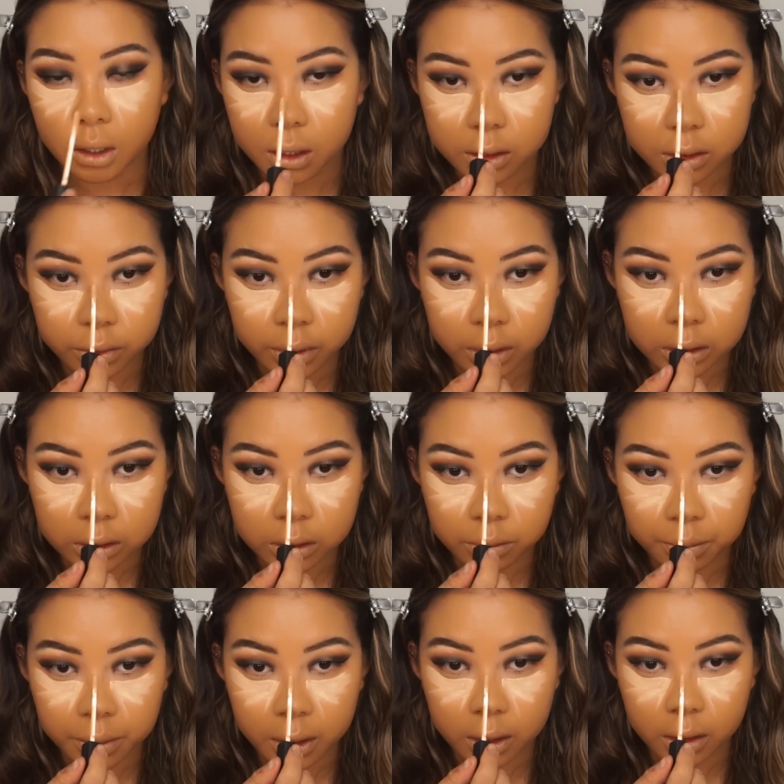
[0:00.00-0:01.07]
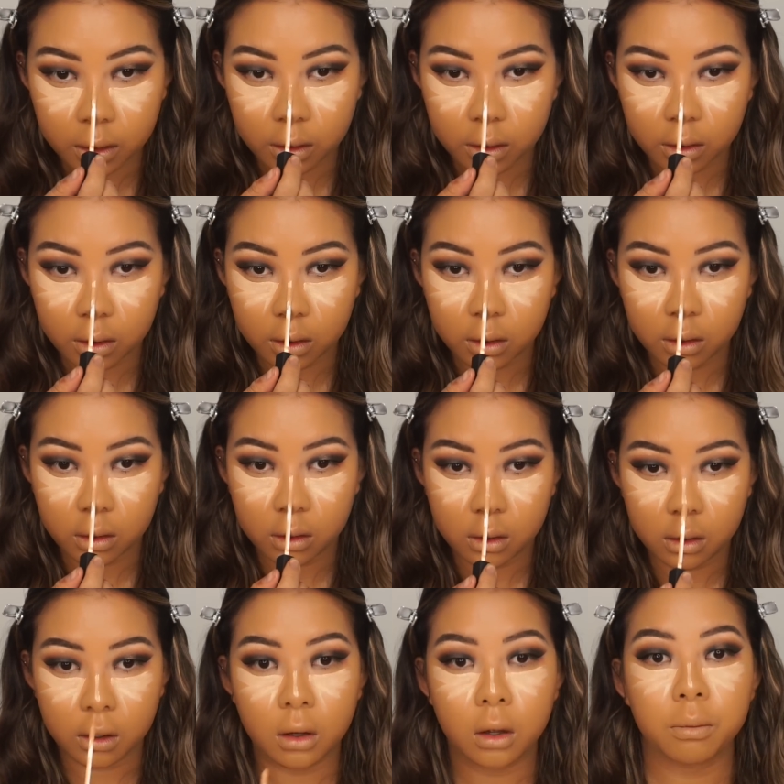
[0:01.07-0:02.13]
I do a little bit
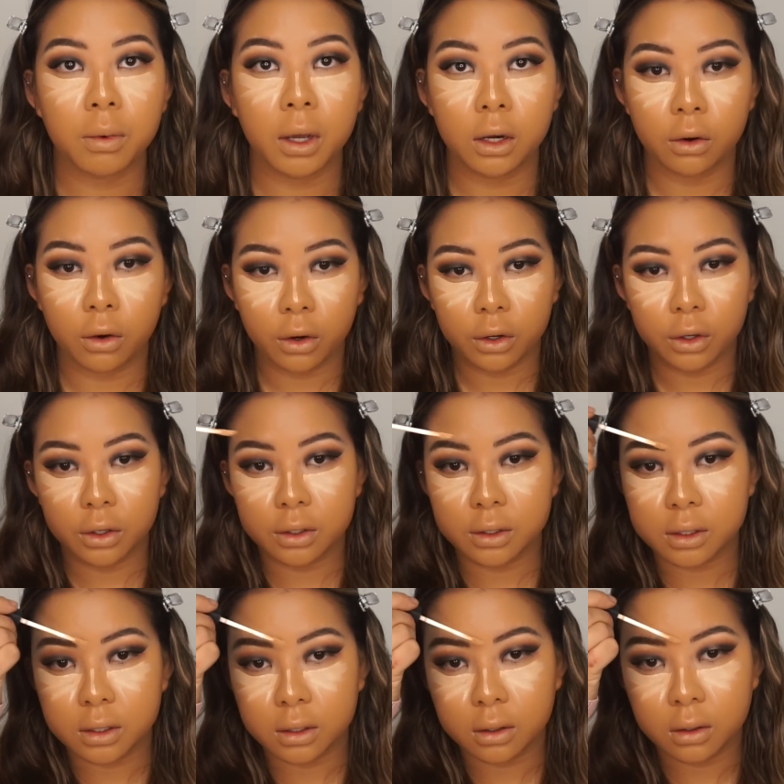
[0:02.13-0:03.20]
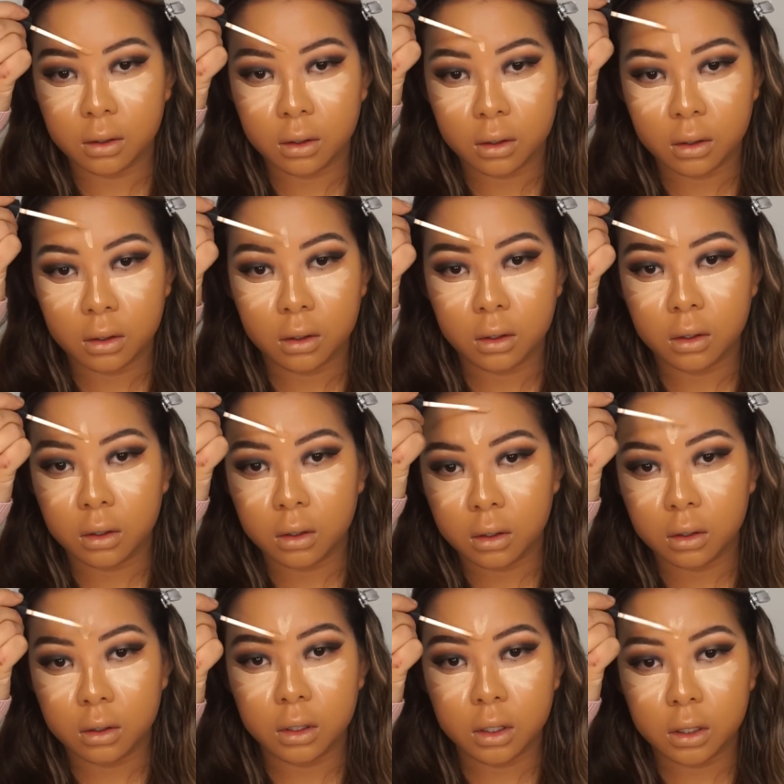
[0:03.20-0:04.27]
on my nose,
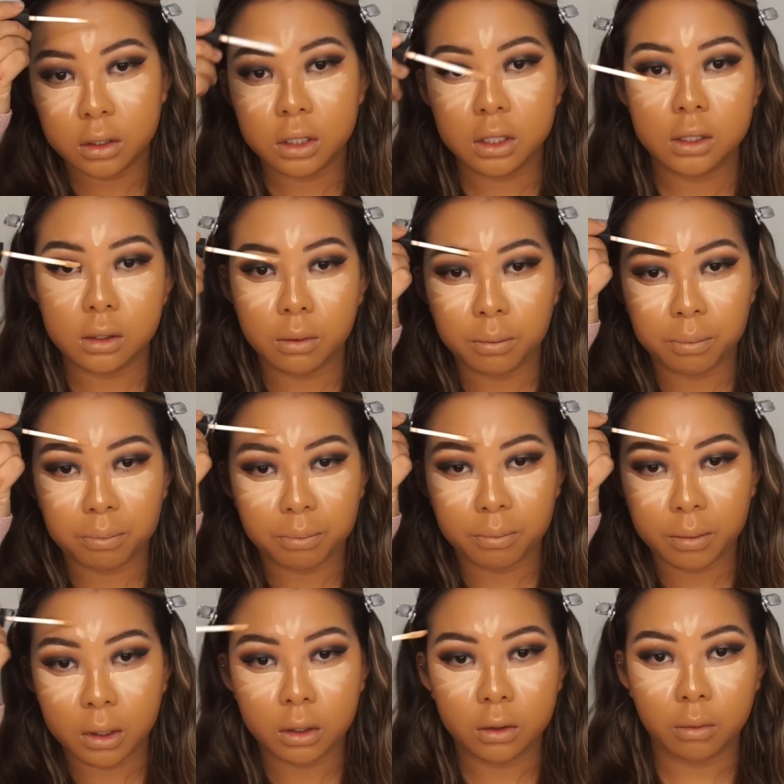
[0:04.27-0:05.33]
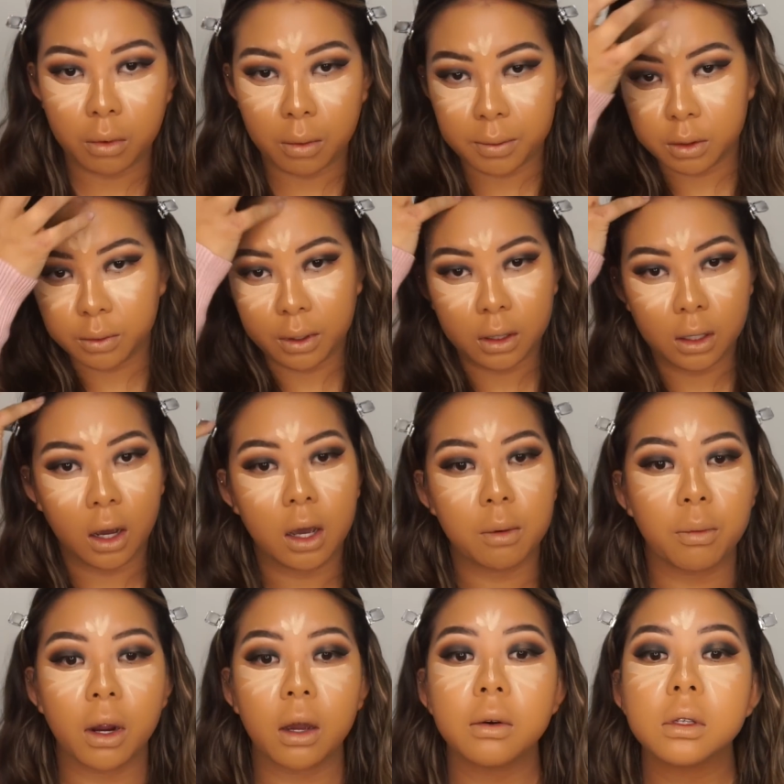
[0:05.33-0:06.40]
just a little bit between the
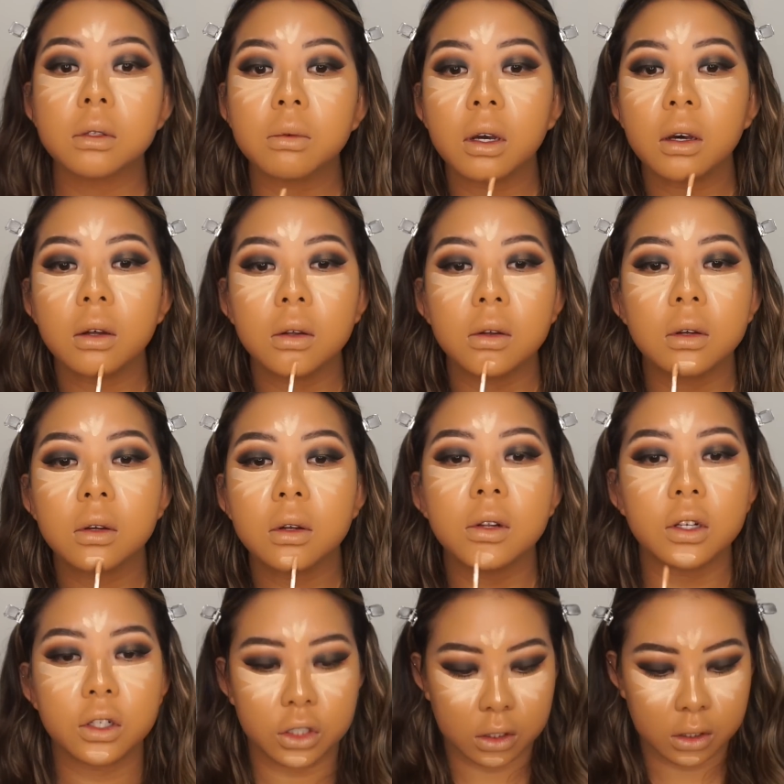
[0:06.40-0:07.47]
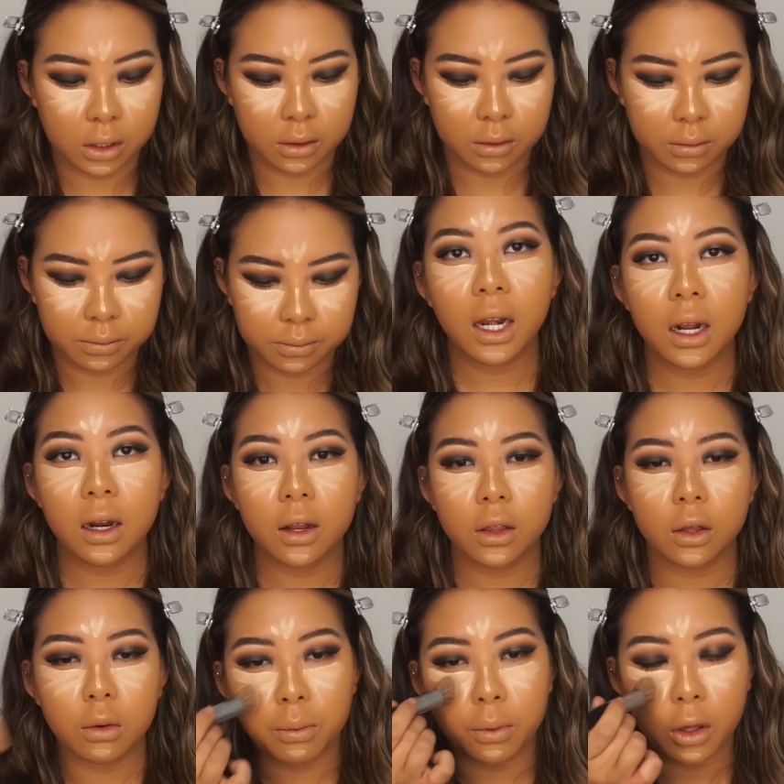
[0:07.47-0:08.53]
eyebrow as well, and the chin. Getting in the
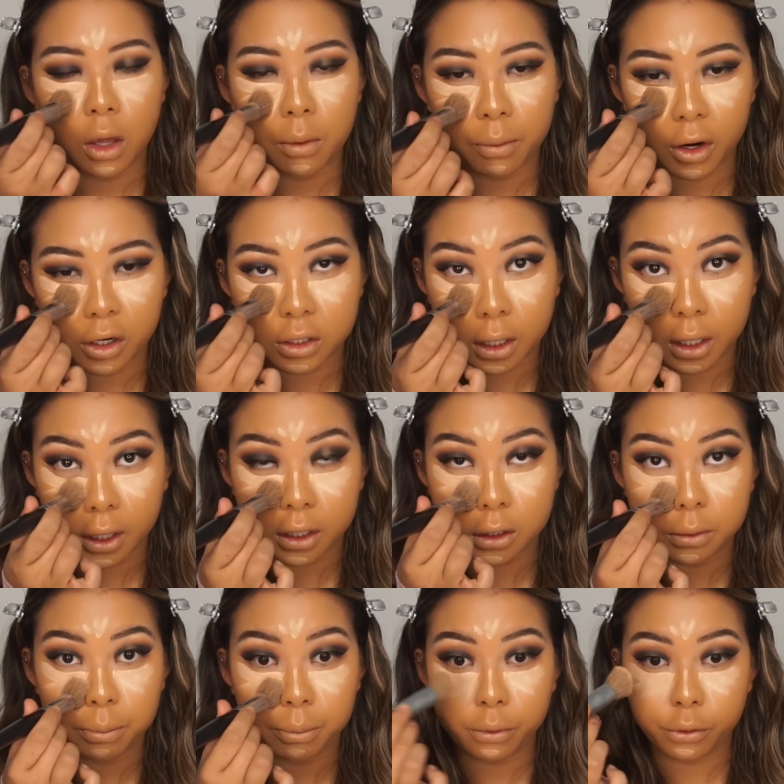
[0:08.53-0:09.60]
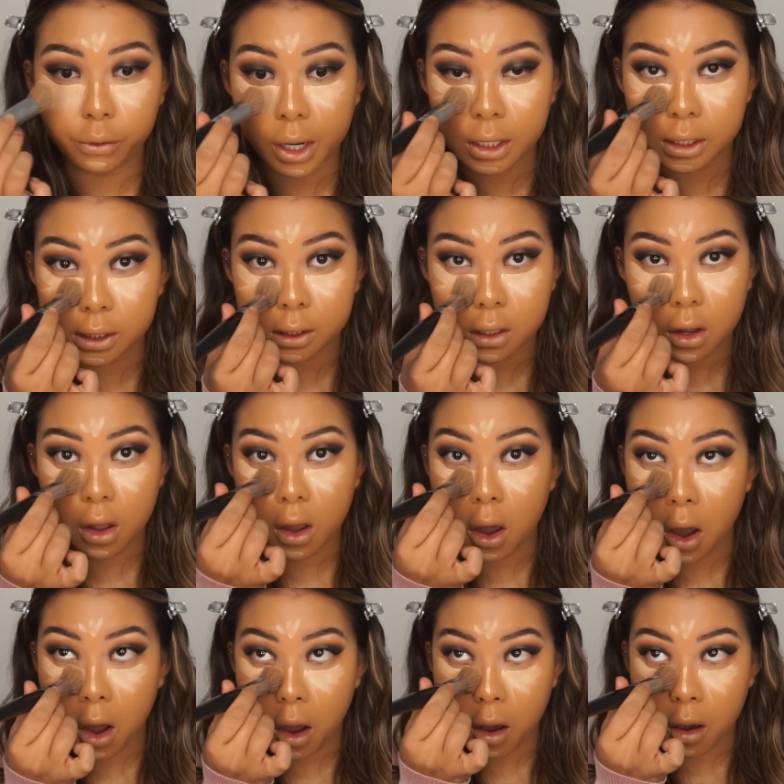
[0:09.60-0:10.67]
kabuki brush, I like to press
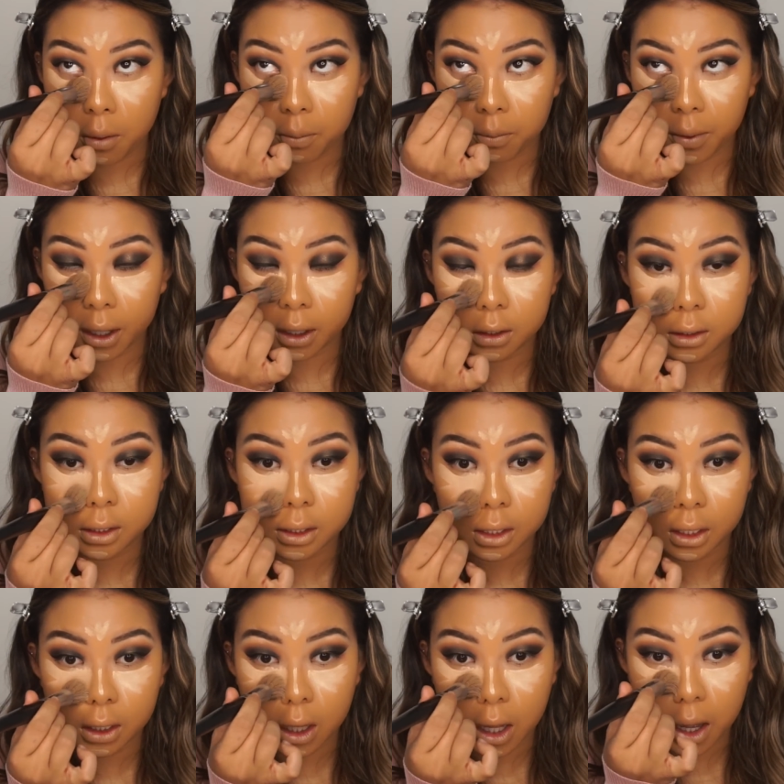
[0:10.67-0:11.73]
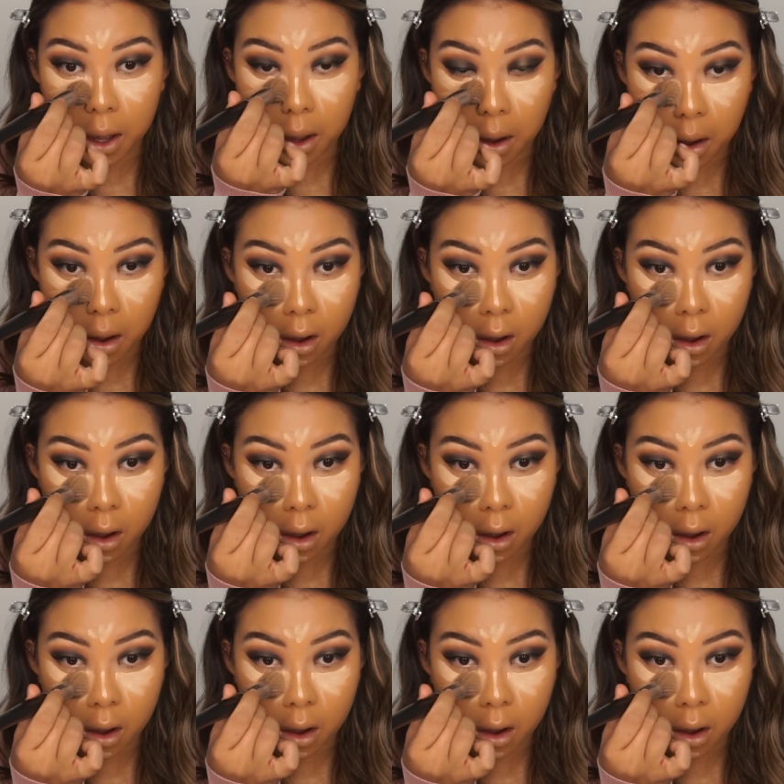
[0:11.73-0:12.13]
my concealer